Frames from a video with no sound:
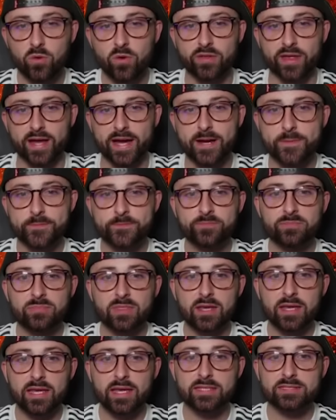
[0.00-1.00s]
for that
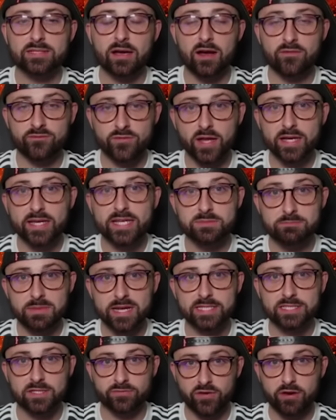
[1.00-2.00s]
is I feel like his
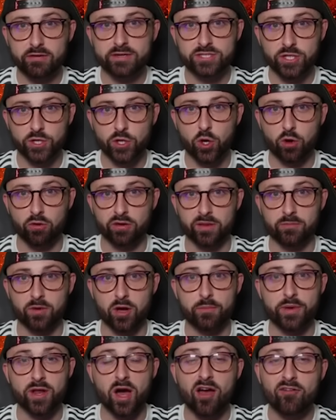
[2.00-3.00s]
minutes are very secure at the
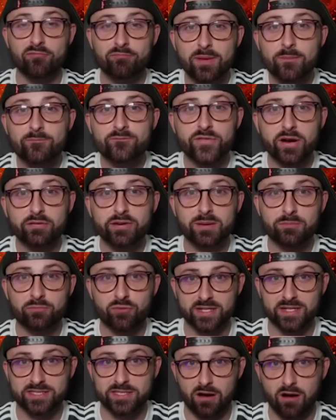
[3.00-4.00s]
moment. I've been very
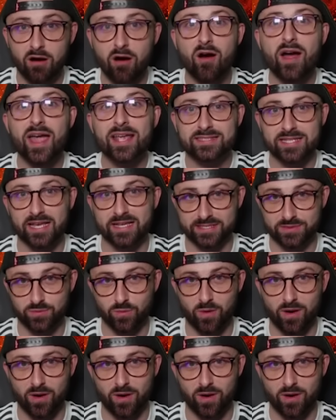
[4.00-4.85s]
impressed eye test